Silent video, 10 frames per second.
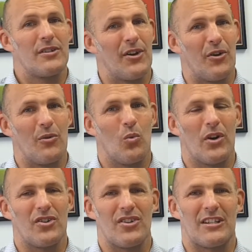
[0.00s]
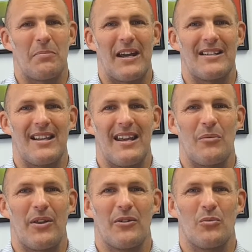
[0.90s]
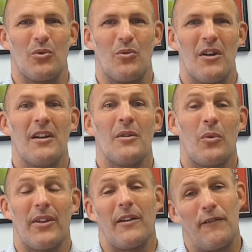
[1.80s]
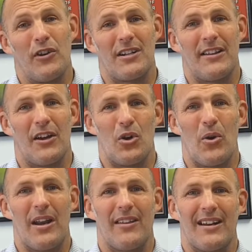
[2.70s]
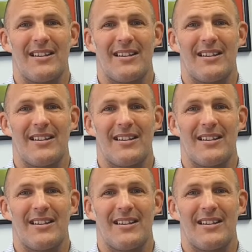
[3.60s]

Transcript: So watch the space there, firstly they'll do anything,